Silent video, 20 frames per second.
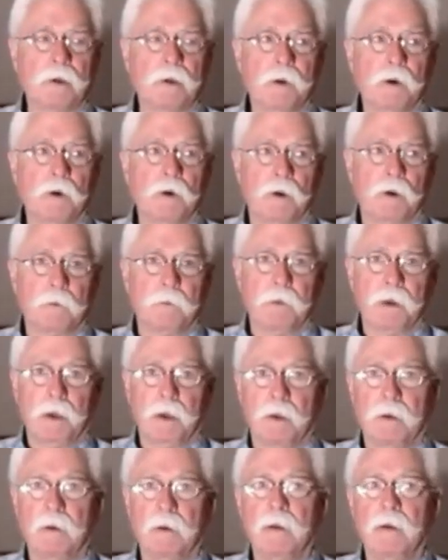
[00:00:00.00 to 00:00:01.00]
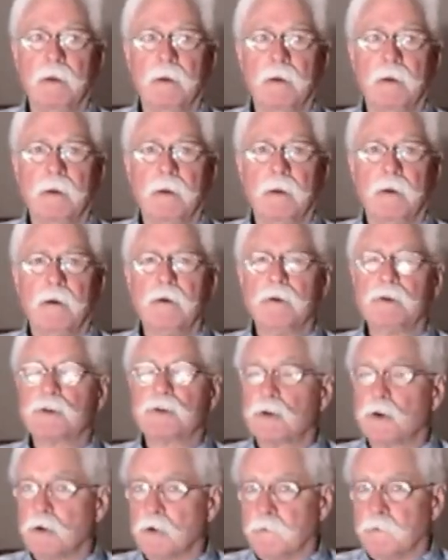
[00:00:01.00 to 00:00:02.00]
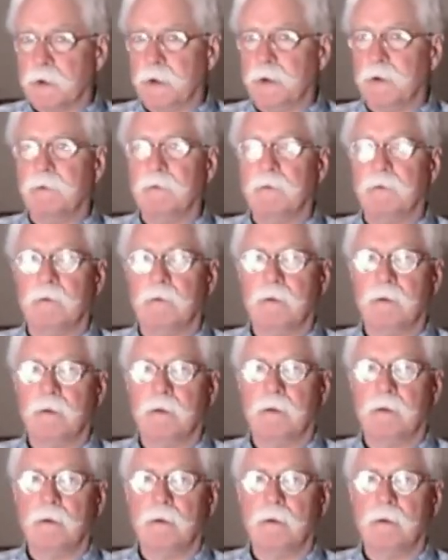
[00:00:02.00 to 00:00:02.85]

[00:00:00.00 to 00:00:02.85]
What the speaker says: gray-bearded men serving